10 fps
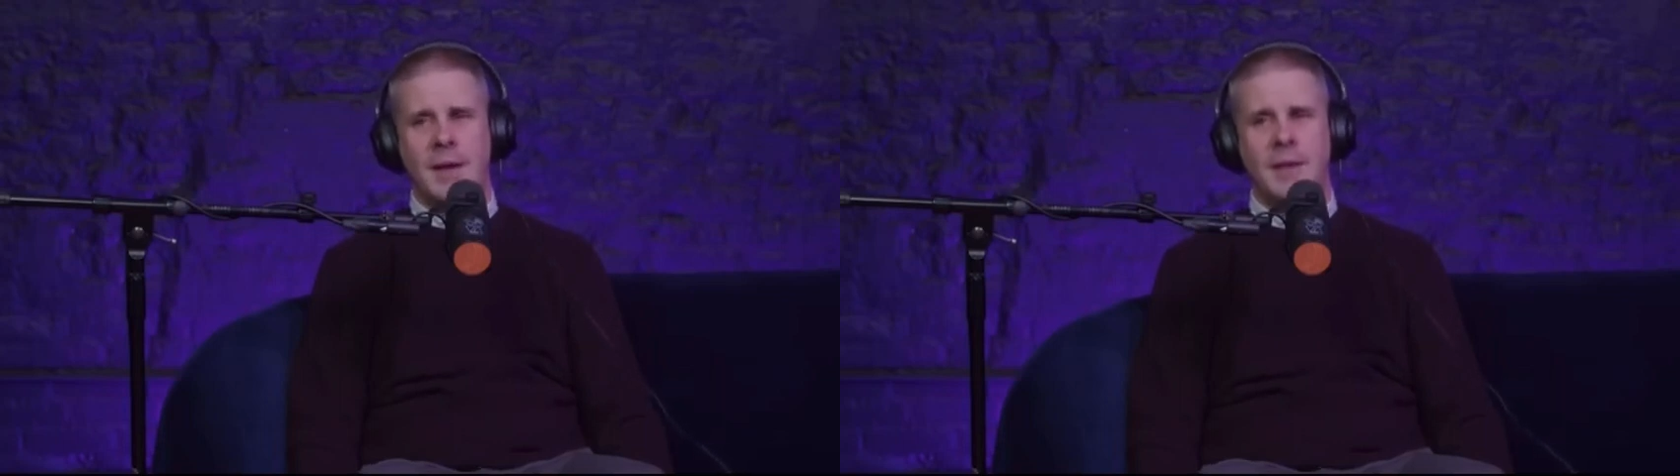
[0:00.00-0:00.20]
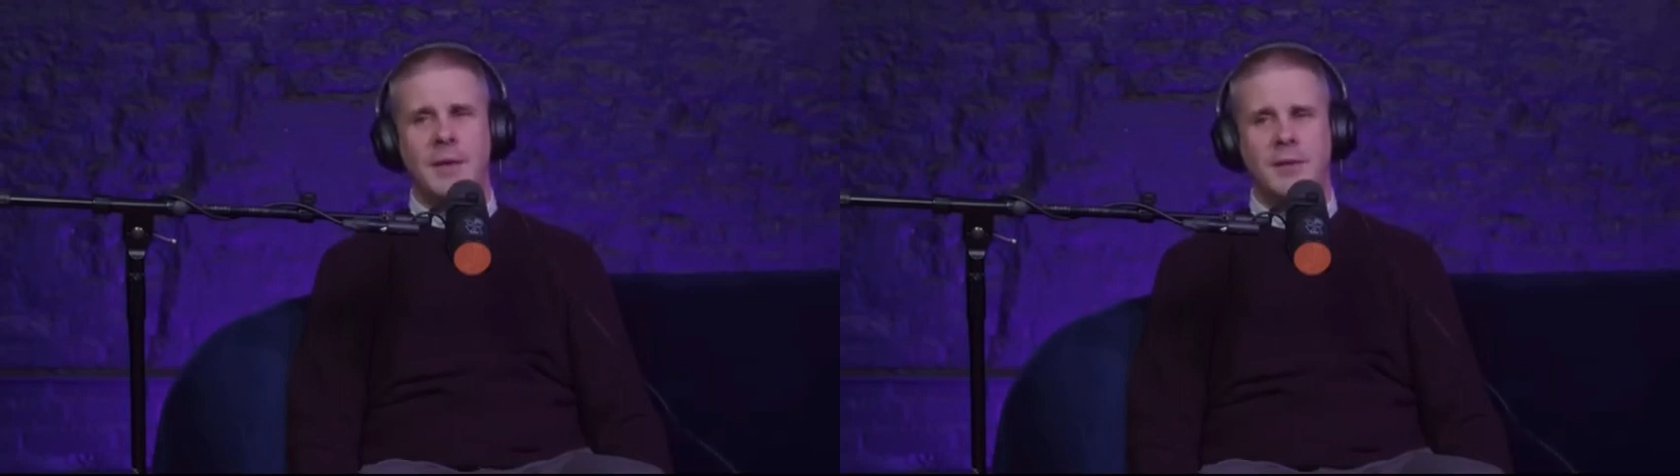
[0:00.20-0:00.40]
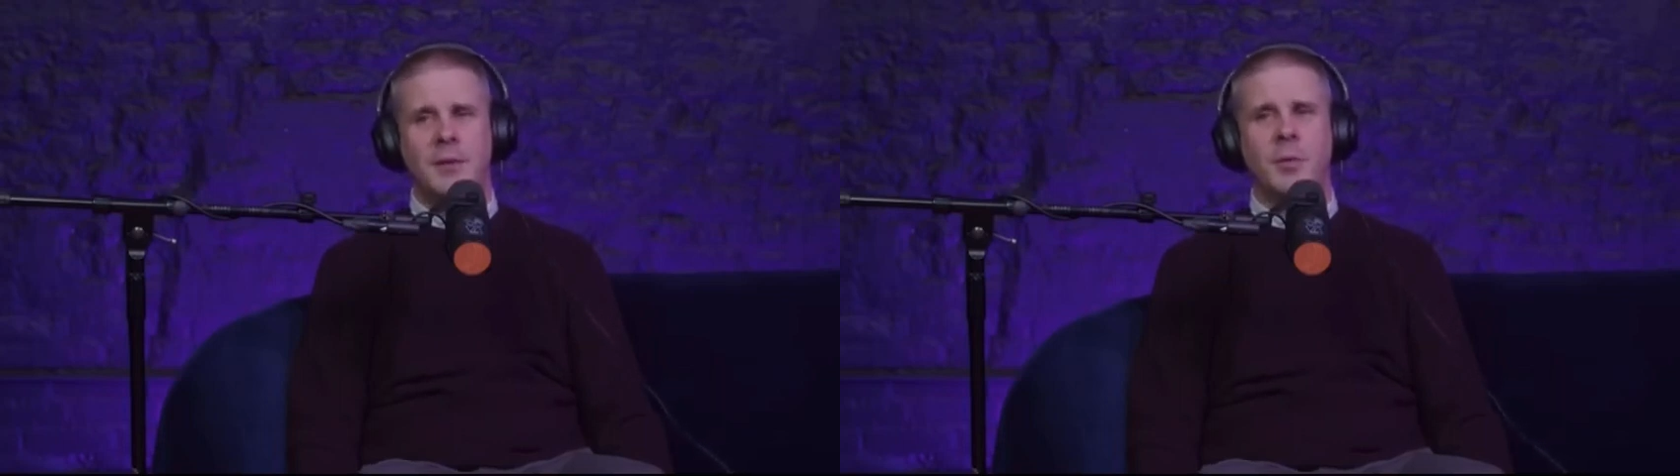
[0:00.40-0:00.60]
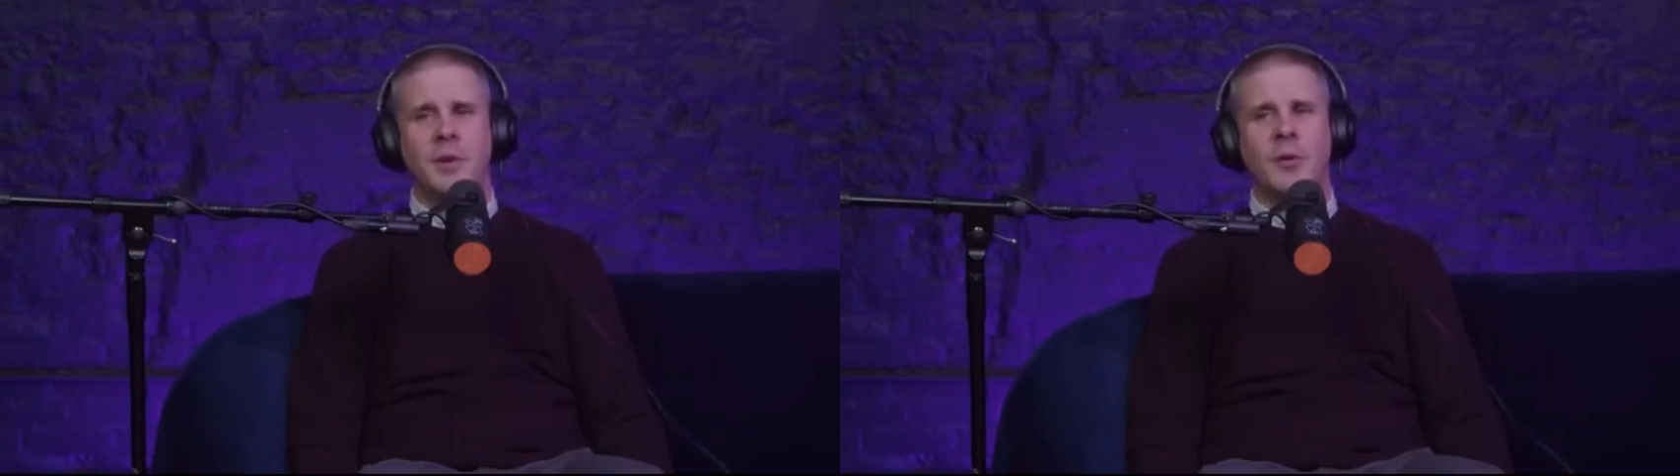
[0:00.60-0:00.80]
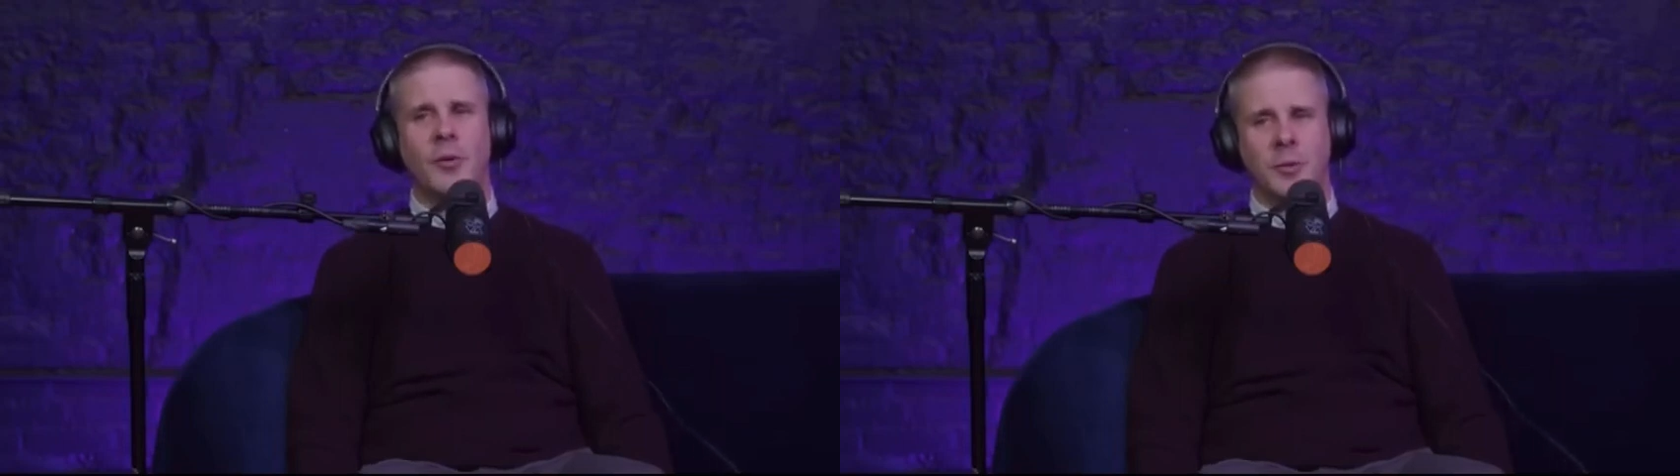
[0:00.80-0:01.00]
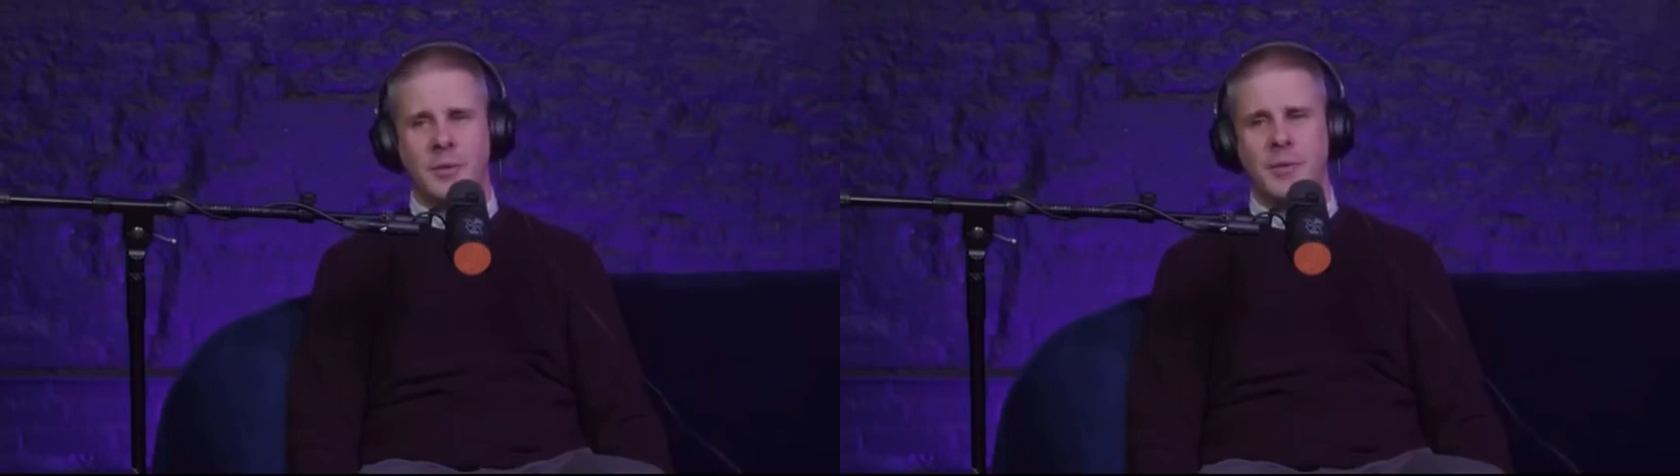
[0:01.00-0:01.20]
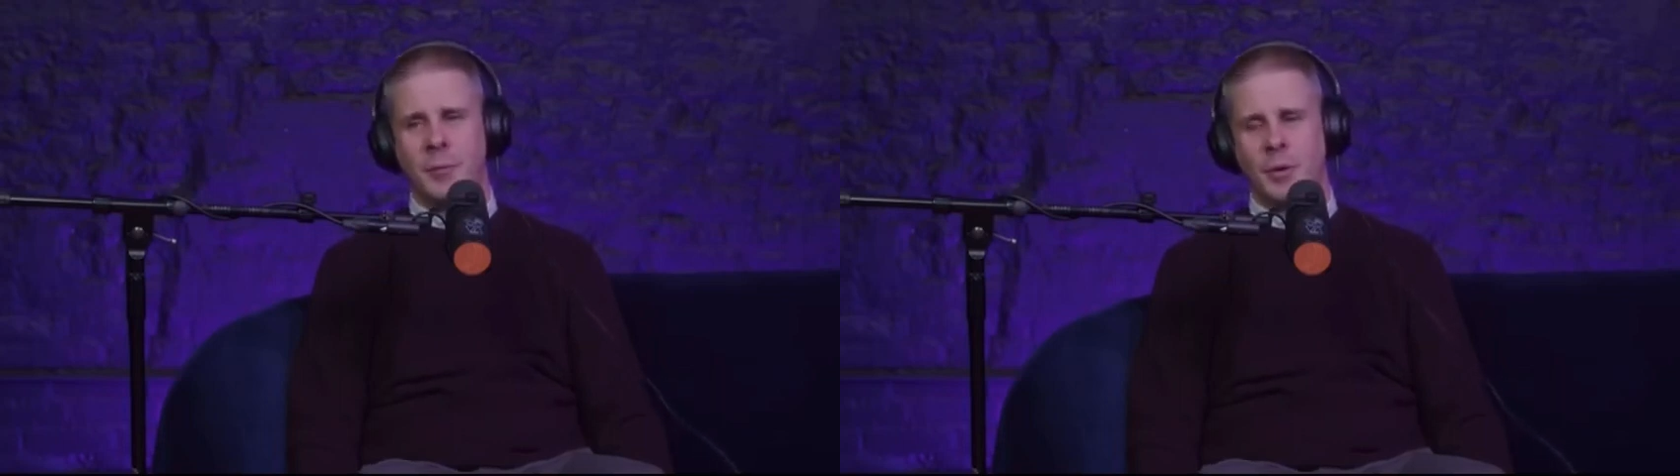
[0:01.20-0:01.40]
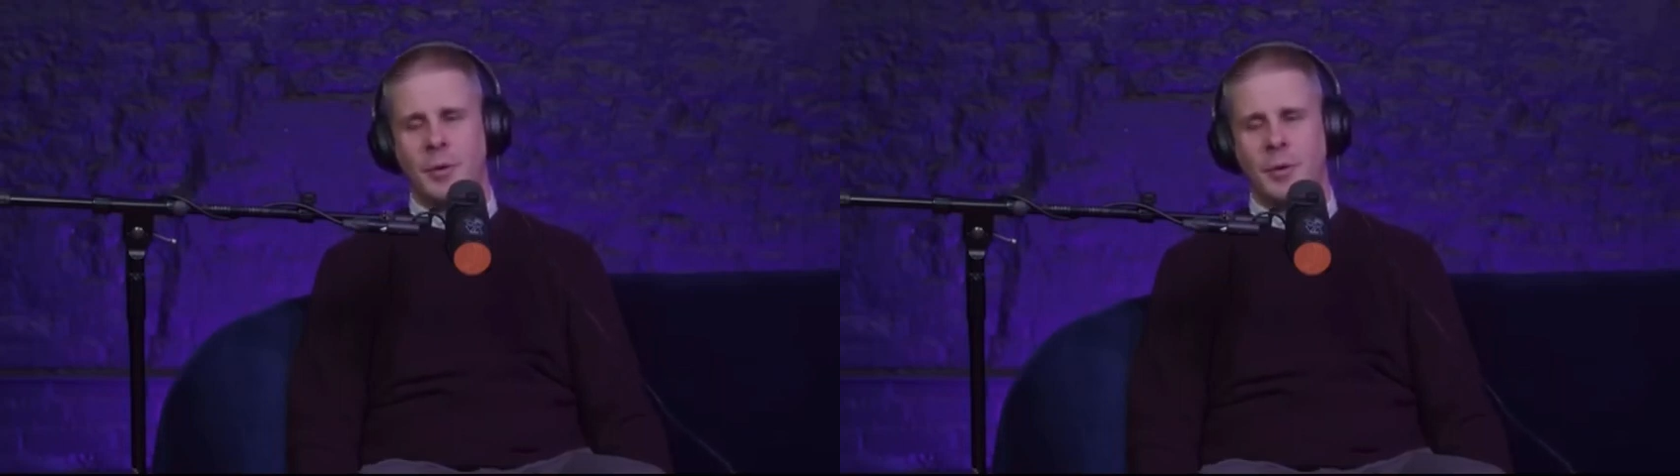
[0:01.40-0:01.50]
this is what it's ultimately for.